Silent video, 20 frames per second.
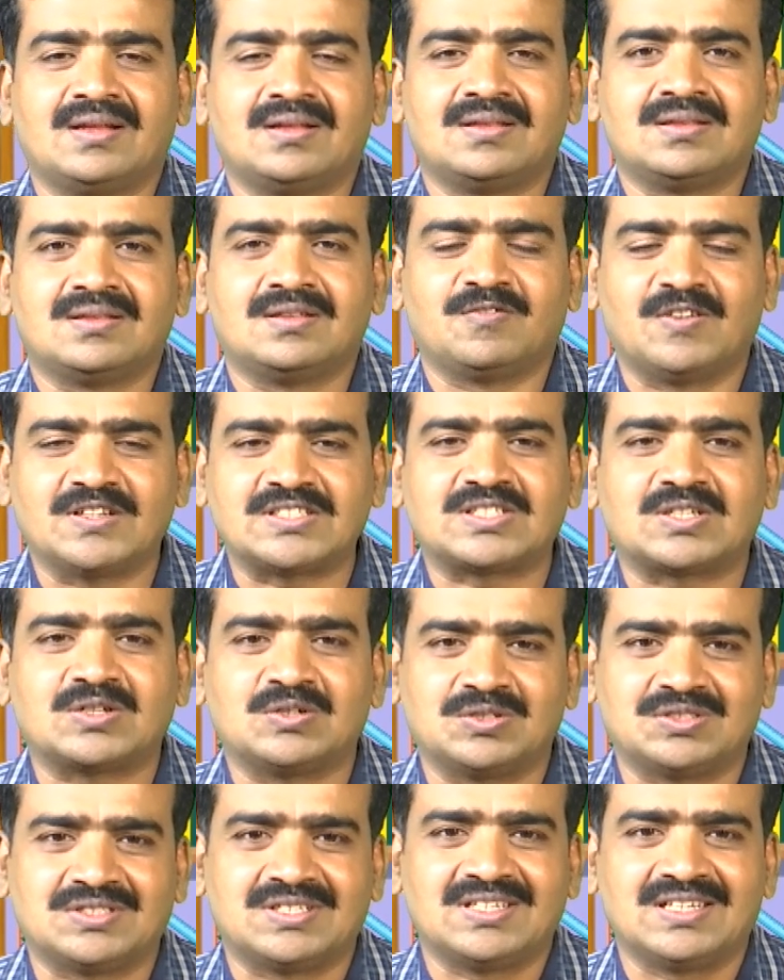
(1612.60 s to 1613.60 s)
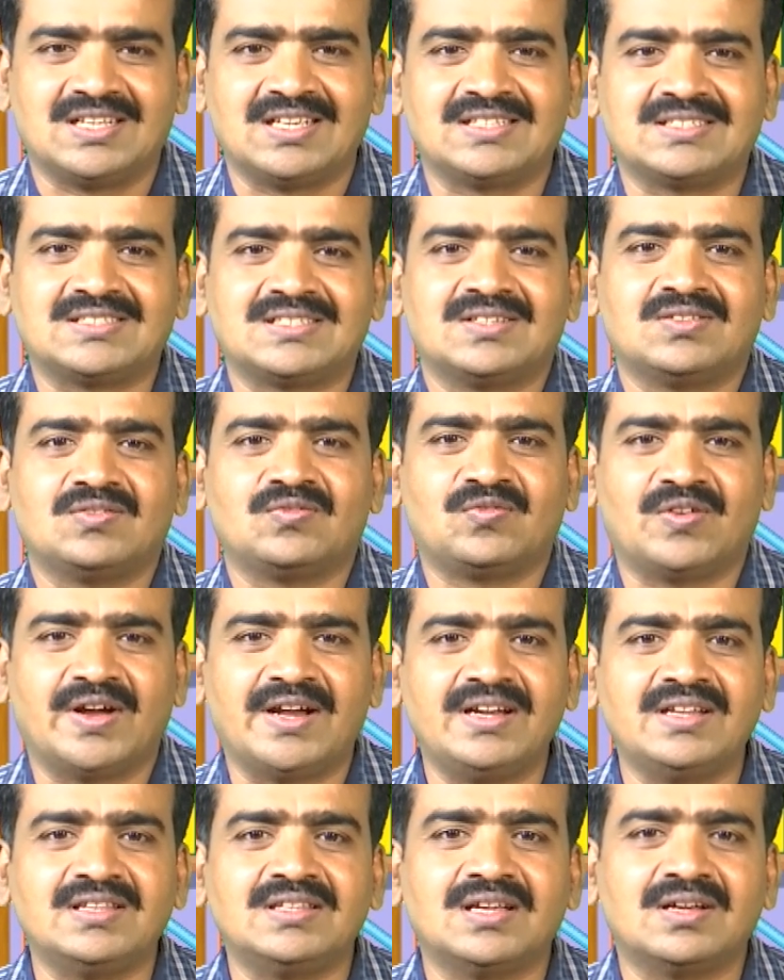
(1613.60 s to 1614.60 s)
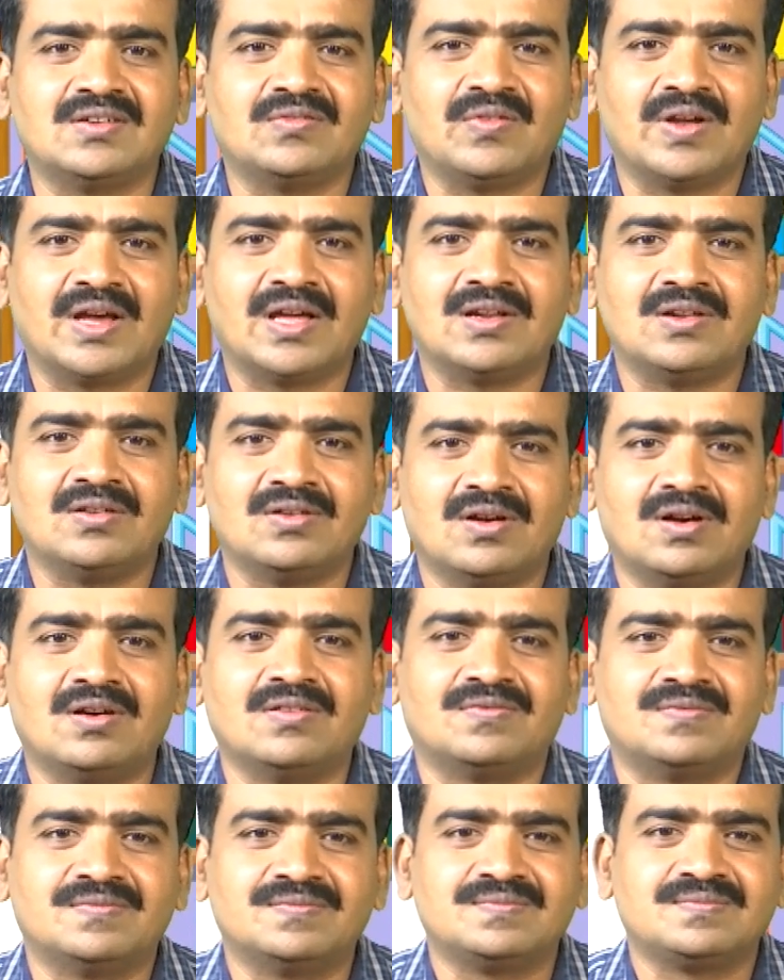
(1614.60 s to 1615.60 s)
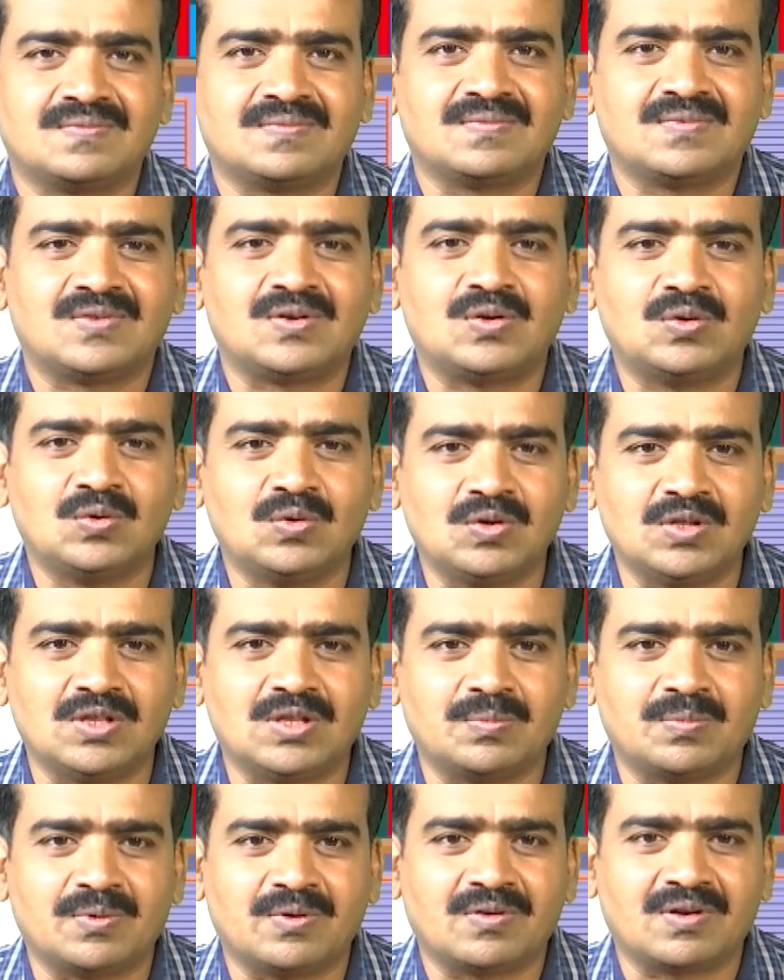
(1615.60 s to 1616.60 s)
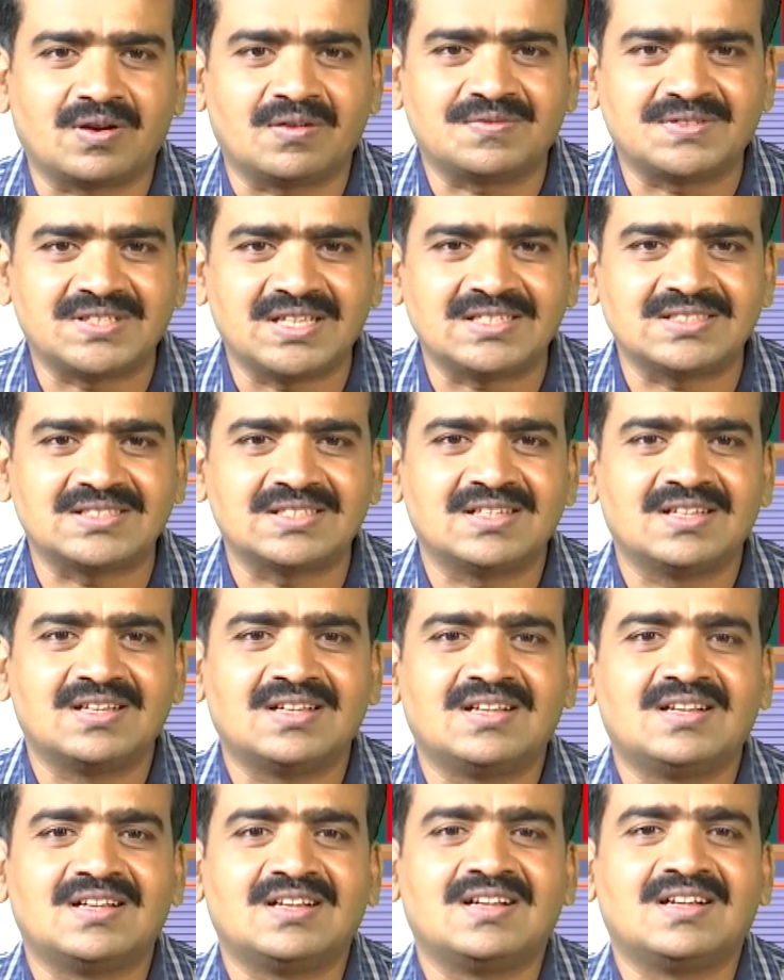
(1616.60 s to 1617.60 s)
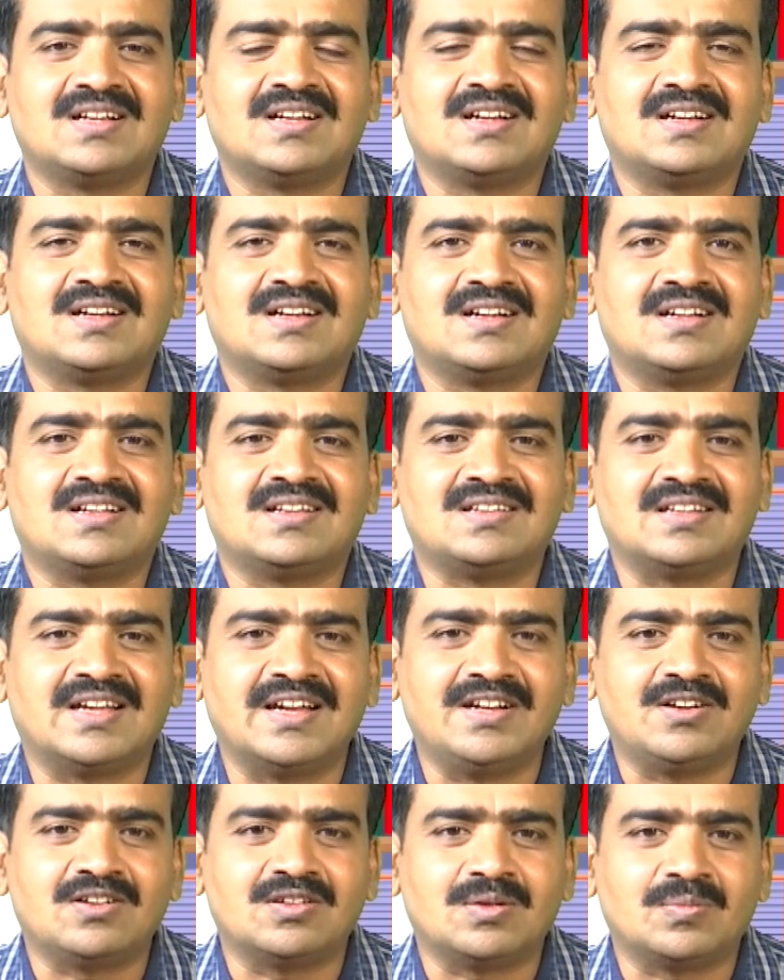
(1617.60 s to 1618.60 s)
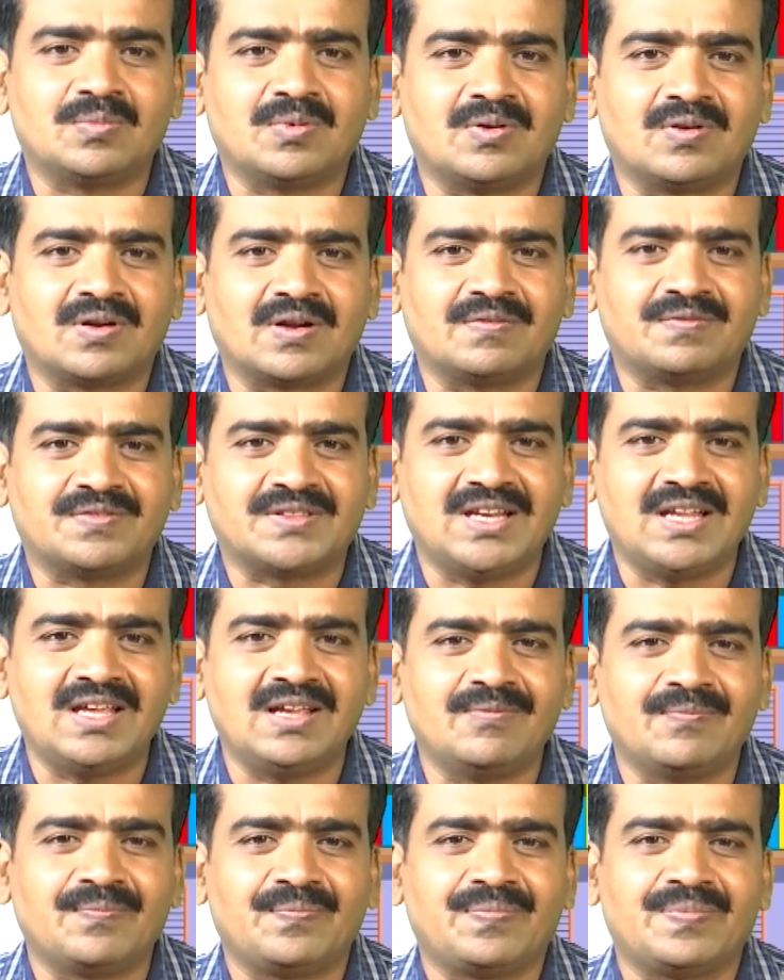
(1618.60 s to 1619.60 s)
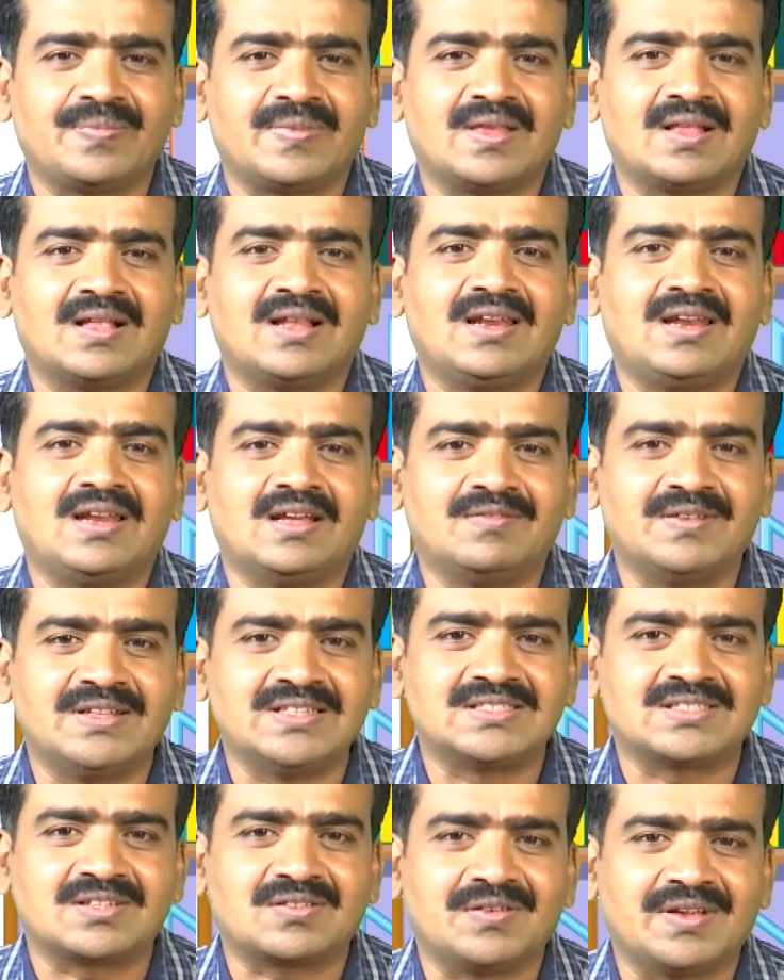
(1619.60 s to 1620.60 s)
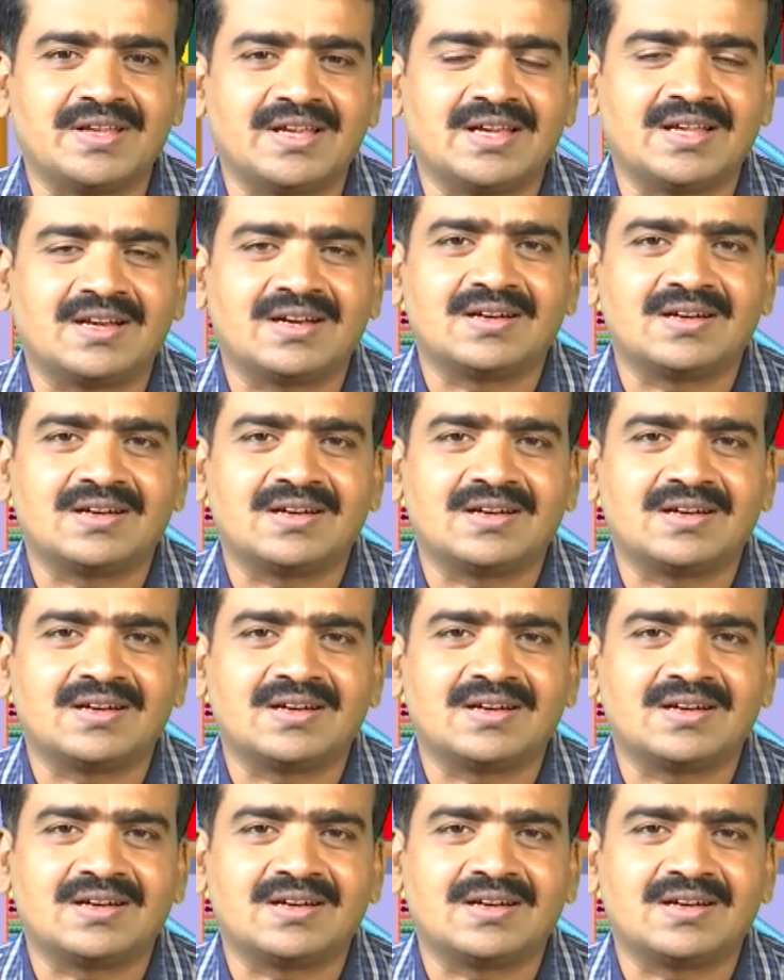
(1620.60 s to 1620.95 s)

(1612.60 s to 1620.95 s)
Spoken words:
The first question is, find the value of 2 to the power of 6, 9 to the power of 3, 11 square